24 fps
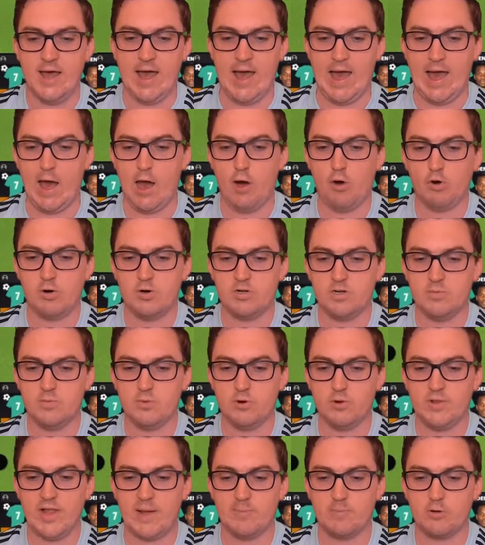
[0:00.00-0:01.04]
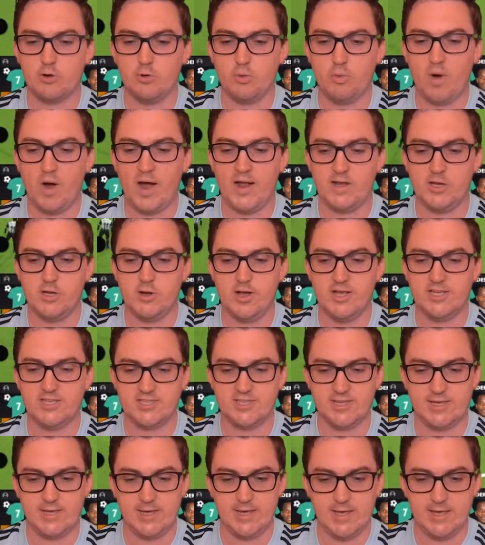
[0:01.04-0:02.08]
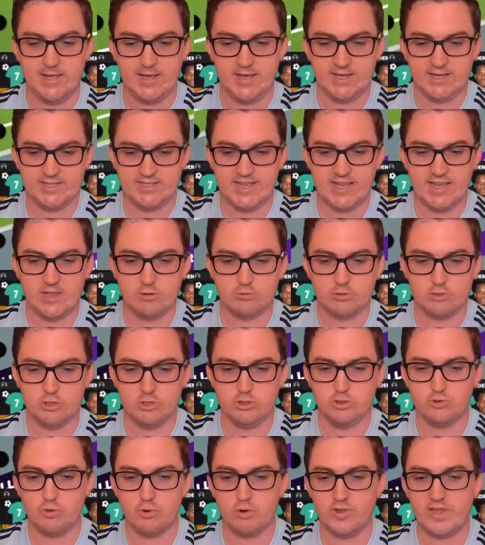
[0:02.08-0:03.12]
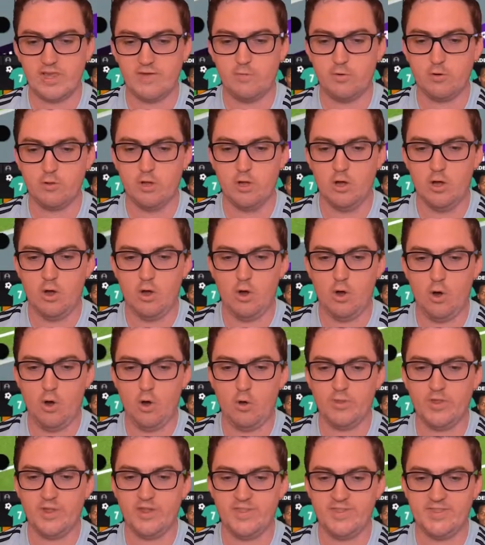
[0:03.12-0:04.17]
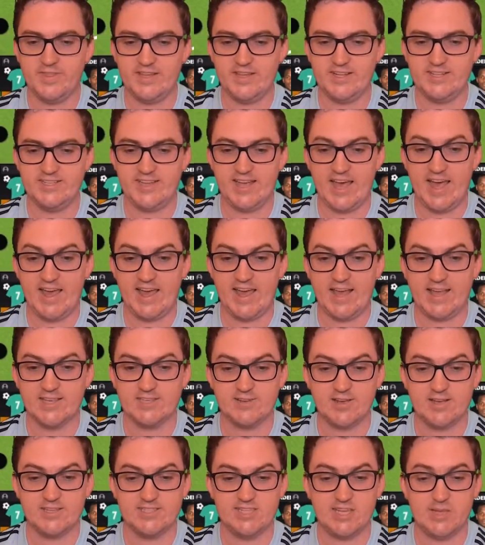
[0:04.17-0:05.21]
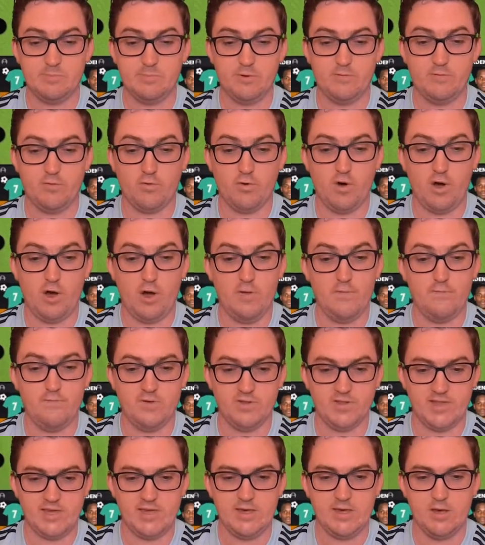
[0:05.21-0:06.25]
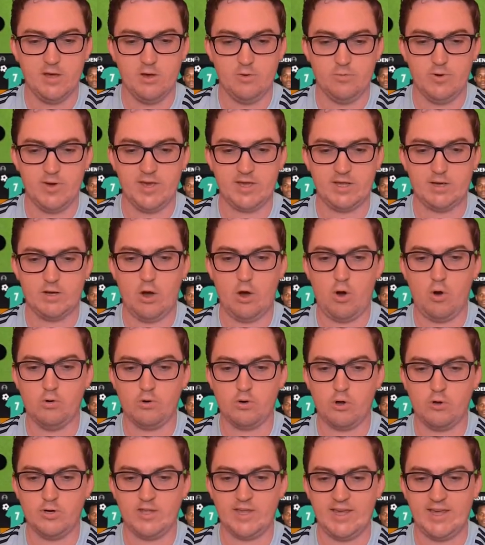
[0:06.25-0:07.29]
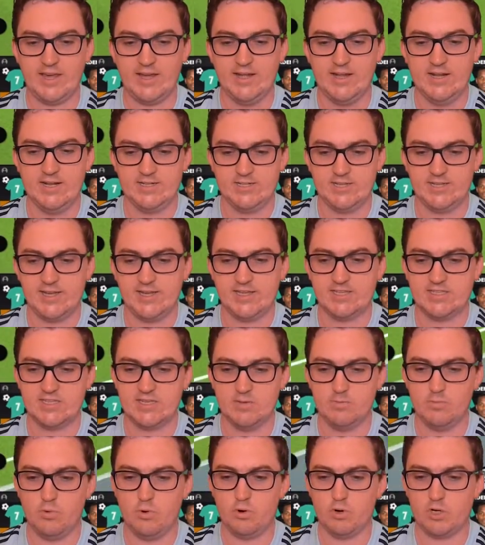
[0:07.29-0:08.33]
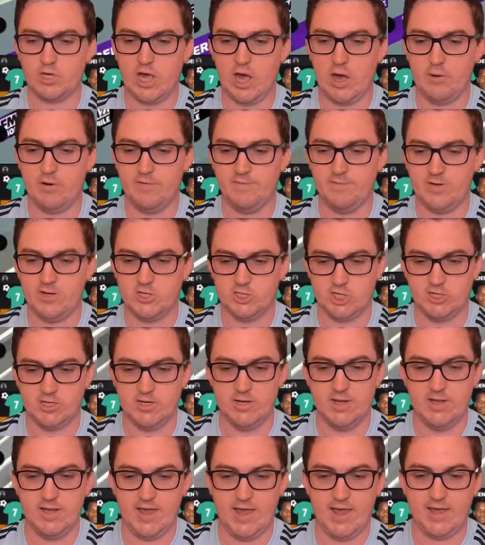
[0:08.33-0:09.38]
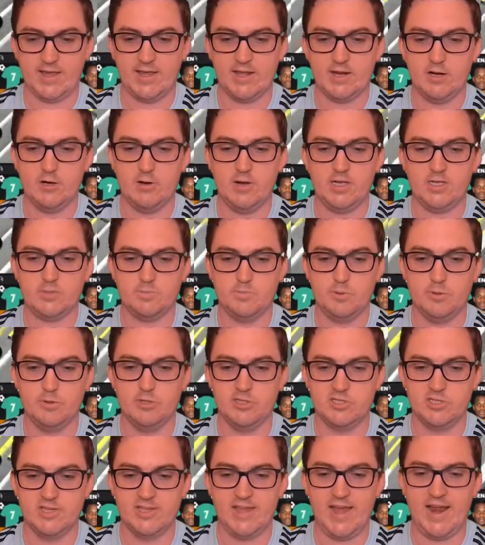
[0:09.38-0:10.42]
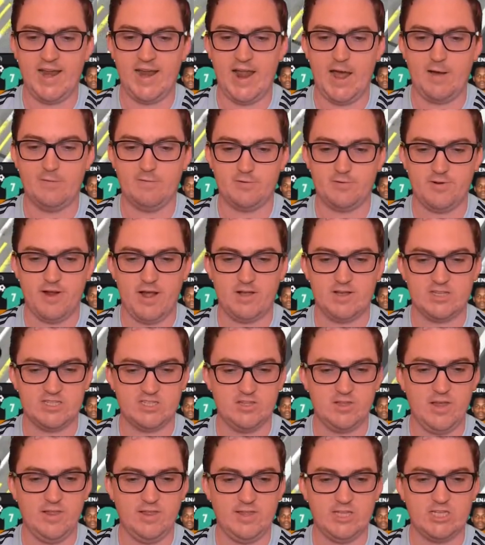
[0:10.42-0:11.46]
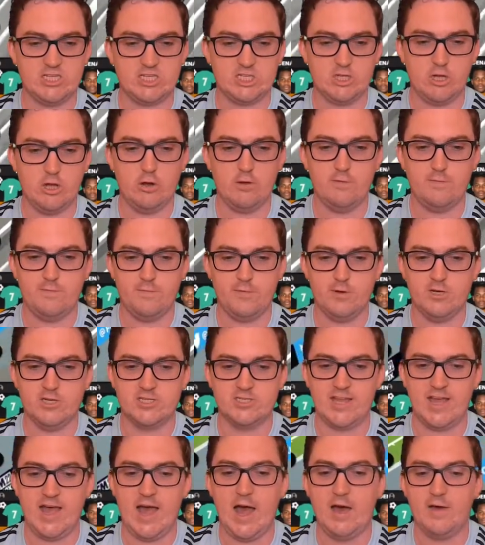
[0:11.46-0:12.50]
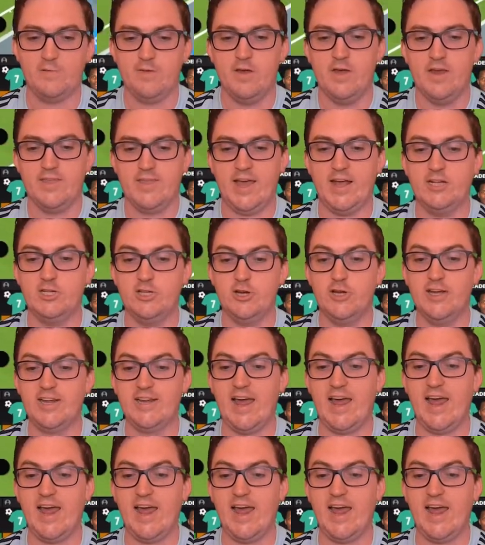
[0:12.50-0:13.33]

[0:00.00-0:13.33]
are holding the ball up quite nicely as they look to draw level on the day. As I said before, hopefully we can hold on here to get some more coefficient and get a nice boost to that after our slightly slow first half. They do get